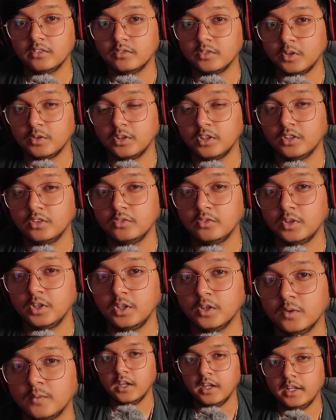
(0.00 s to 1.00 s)
for this
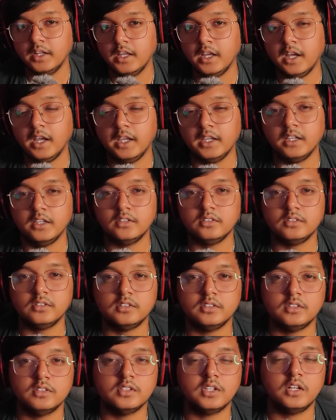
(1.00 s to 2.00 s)
video. And yeah, I
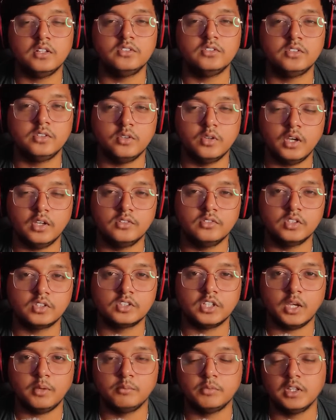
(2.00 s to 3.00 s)
guess I'll see you guys next
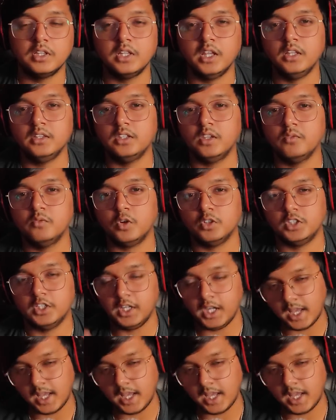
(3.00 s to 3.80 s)
time. Till then, keep watching